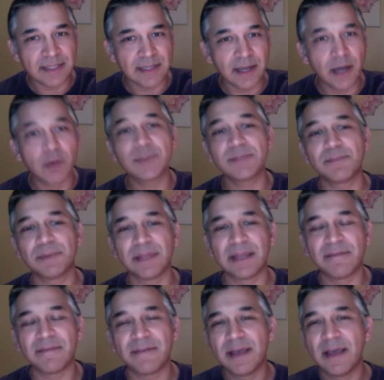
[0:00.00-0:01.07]
And I always
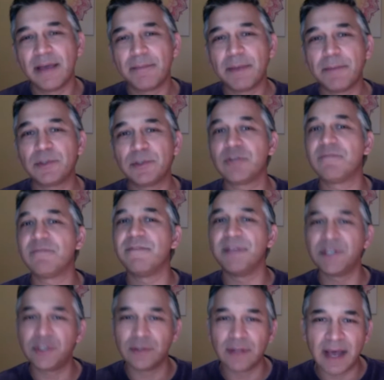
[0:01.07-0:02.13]
believe people should
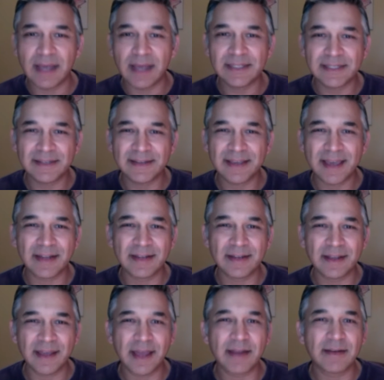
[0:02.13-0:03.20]
visualize
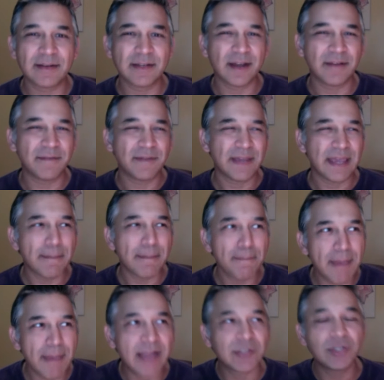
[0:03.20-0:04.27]
and kind of
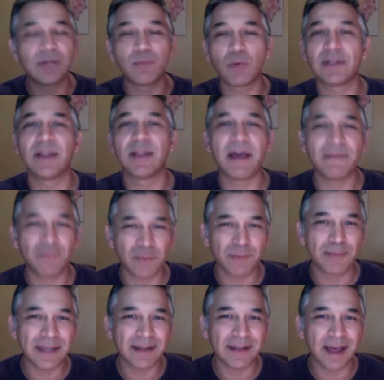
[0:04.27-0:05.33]
imagine what life would
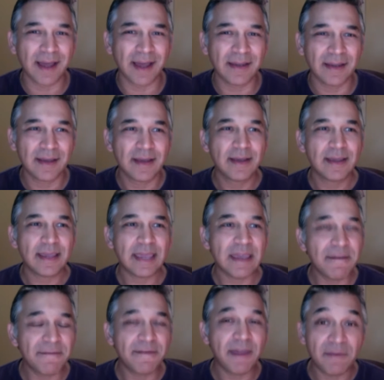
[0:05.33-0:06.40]
be like
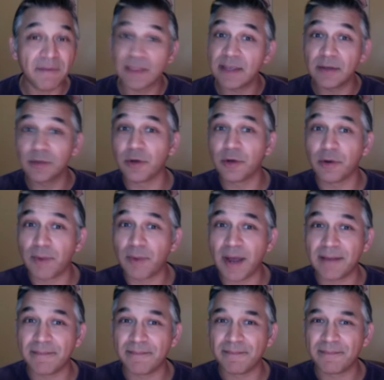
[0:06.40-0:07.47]
if everything could go right?